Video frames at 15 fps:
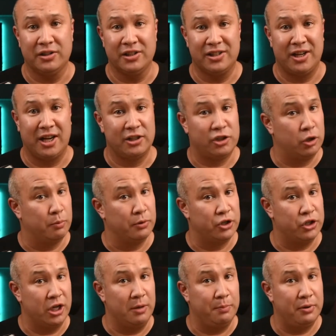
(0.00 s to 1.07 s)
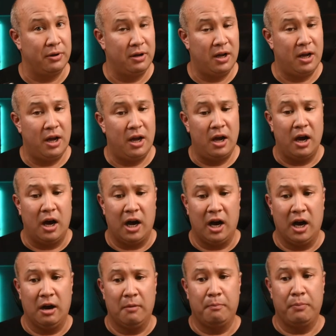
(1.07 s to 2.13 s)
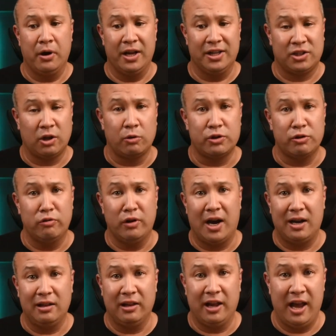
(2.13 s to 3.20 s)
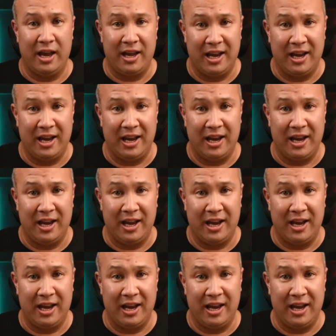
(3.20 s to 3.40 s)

It's not super cheap, but it's also not like